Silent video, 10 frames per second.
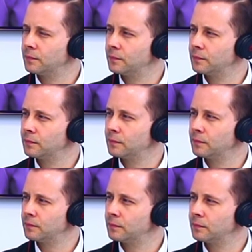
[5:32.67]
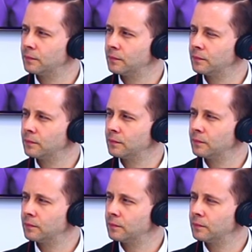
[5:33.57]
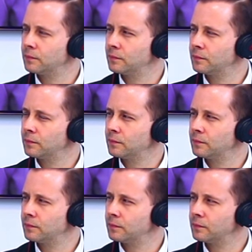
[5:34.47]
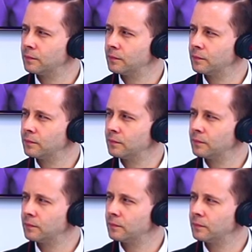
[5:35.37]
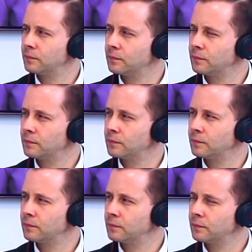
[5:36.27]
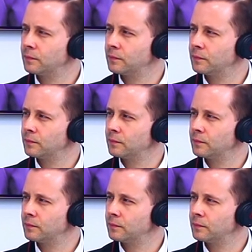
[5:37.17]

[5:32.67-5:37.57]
[no speech]